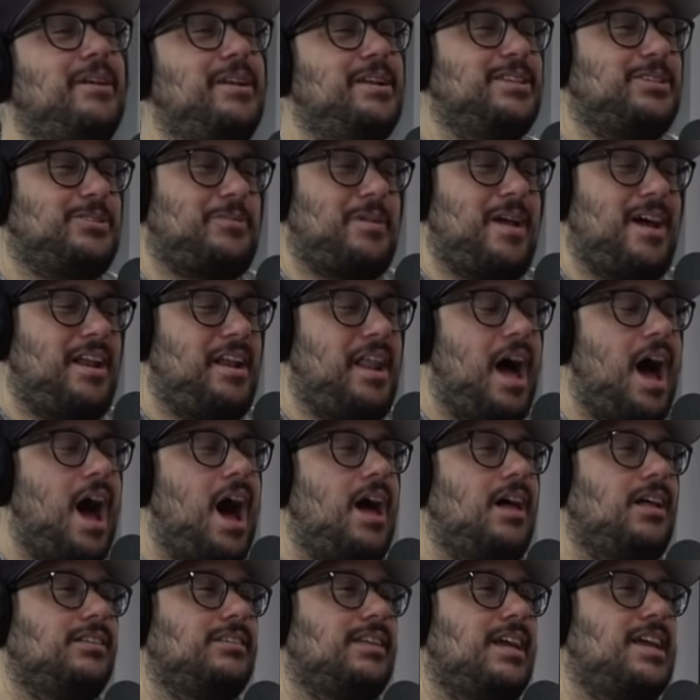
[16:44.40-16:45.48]
it is around the
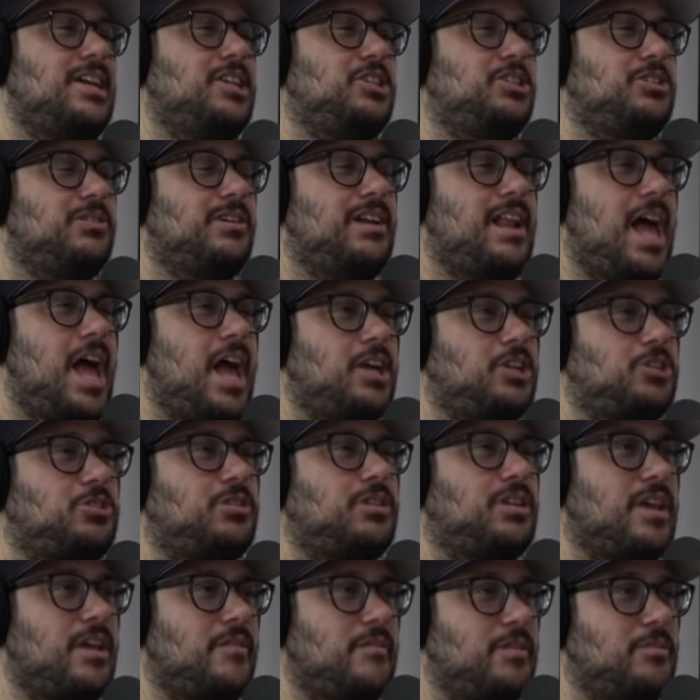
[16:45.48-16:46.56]
holidays. You're in an extra
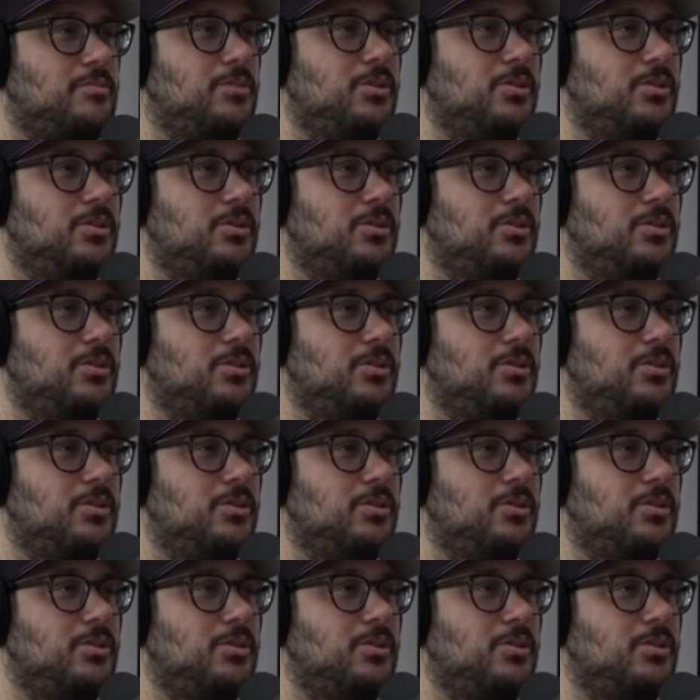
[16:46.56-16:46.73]
giving